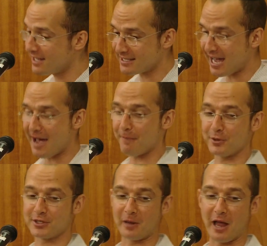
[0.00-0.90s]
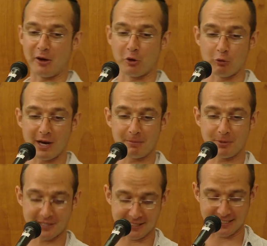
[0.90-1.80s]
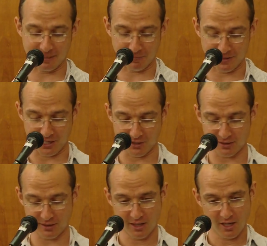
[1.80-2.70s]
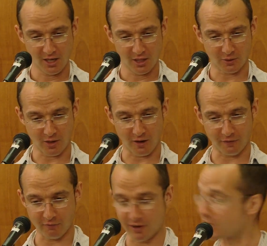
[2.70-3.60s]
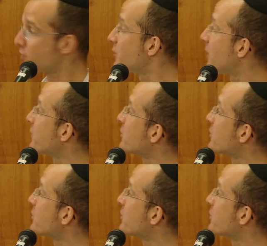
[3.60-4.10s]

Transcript: this app was great persistence implementation. So if I run this GIF, I